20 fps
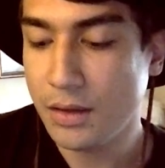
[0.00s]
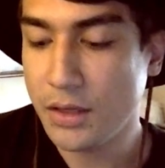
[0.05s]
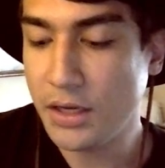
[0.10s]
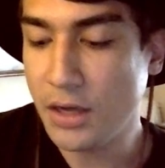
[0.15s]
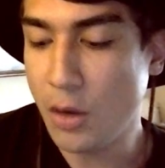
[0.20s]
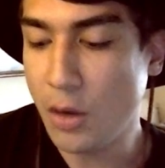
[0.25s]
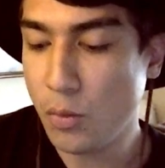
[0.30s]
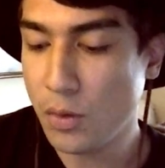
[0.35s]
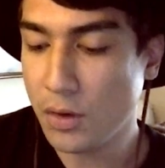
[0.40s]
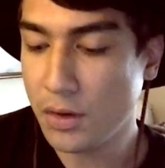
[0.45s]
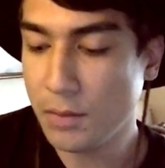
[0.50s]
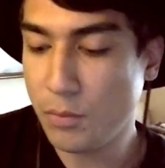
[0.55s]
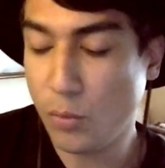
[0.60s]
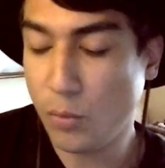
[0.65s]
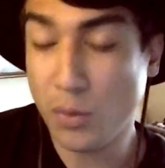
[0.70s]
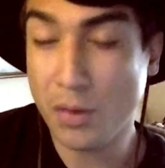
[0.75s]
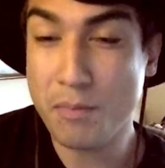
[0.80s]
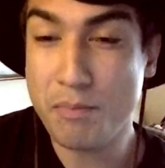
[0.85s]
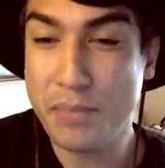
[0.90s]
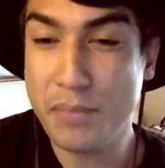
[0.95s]

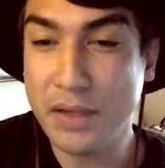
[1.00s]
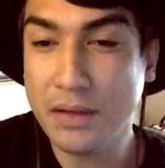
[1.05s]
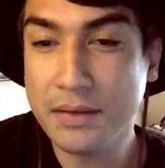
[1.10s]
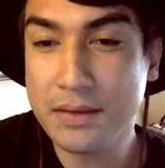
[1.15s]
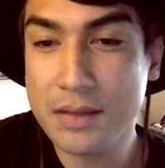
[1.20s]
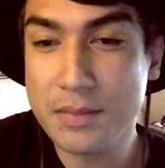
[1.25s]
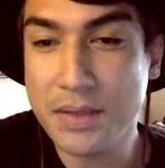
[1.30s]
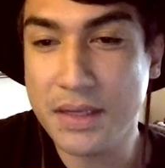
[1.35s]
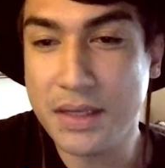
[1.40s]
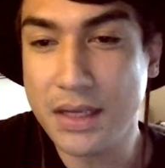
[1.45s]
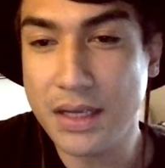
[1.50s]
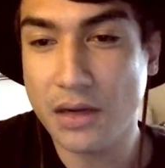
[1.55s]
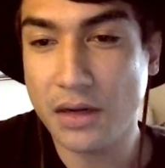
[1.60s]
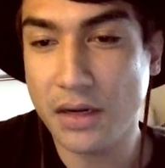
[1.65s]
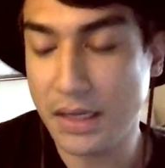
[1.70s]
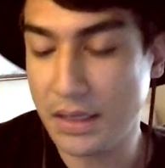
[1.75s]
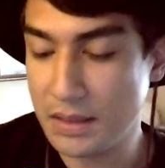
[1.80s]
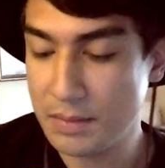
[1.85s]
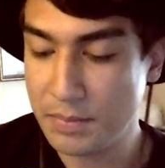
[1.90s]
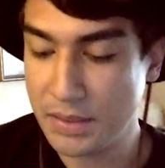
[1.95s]
we're built to be
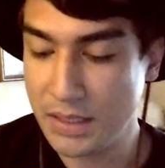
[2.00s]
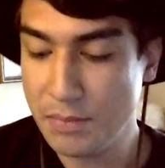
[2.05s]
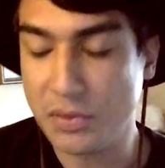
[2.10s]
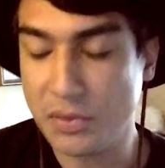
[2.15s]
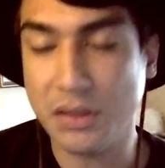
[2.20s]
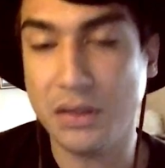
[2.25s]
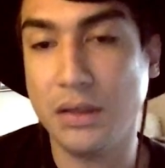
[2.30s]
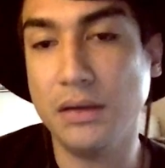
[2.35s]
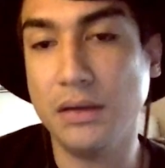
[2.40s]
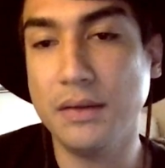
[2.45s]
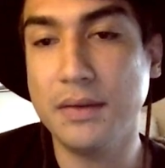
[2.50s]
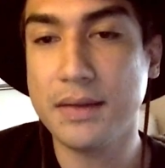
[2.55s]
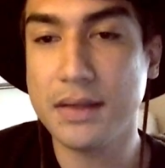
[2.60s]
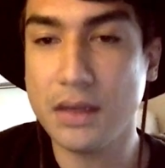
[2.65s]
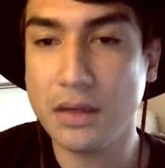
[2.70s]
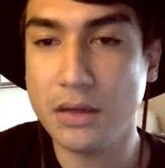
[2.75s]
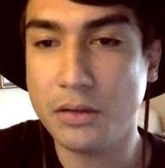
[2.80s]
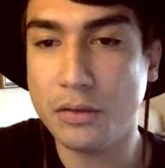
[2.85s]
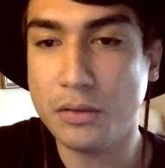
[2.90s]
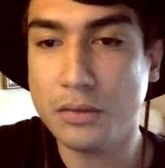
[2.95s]
curious people.
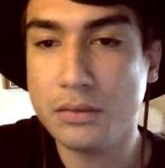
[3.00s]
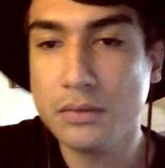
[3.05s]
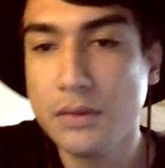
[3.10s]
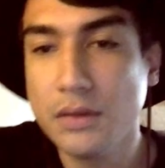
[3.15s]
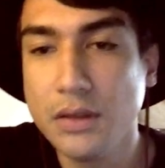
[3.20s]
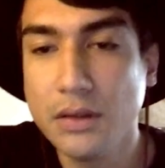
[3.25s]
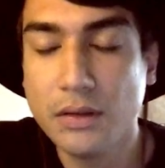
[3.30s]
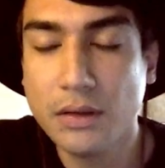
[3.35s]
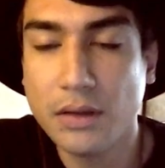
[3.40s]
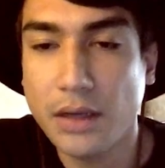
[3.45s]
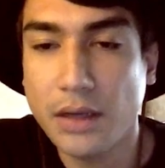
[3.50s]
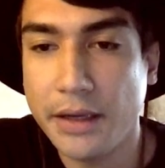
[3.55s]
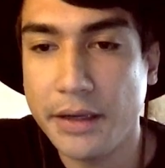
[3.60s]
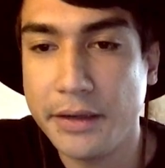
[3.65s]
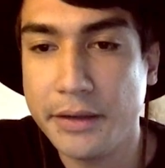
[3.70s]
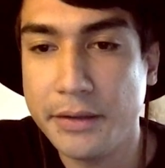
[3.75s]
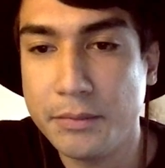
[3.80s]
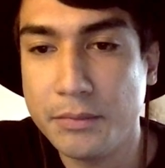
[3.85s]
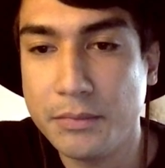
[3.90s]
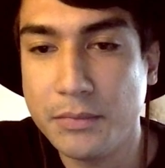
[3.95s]
So
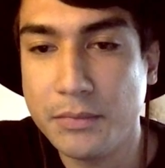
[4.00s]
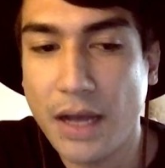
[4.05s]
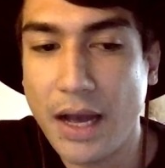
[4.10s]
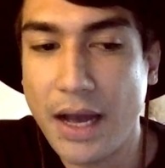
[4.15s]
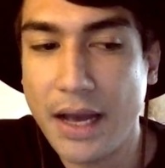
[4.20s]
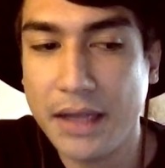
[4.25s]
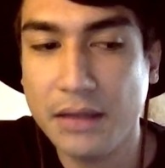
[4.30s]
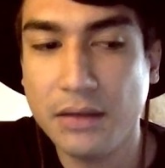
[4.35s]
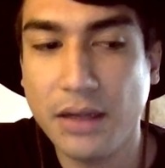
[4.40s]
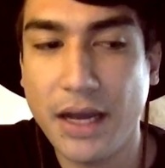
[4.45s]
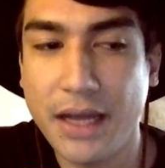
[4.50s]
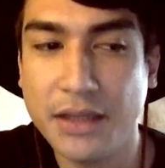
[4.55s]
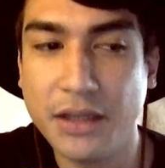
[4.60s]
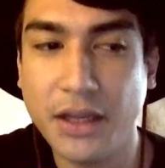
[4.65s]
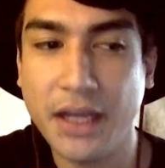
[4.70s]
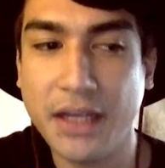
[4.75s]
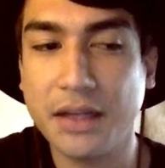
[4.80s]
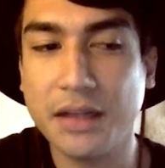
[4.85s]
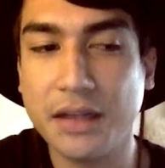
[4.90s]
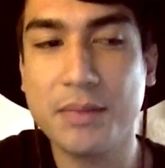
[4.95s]
I
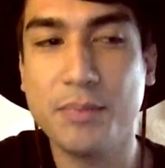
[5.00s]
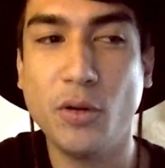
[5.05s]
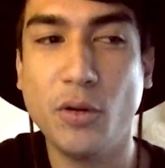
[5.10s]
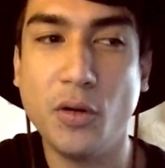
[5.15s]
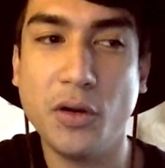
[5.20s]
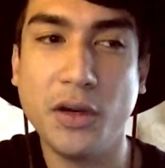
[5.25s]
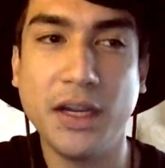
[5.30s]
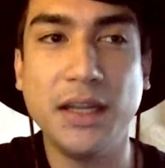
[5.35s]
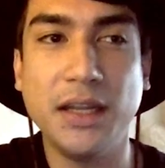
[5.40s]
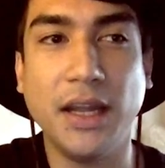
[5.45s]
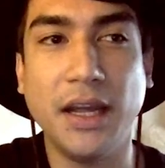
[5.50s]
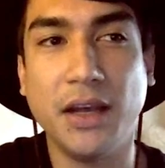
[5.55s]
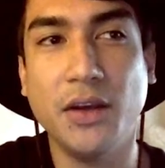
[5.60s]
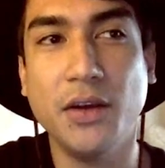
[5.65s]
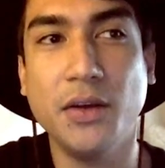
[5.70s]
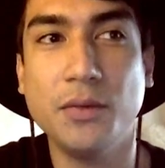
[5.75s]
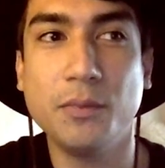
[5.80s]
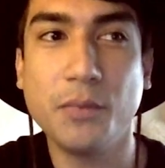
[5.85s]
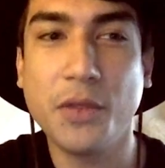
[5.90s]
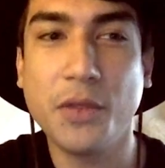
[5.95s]
like exploring like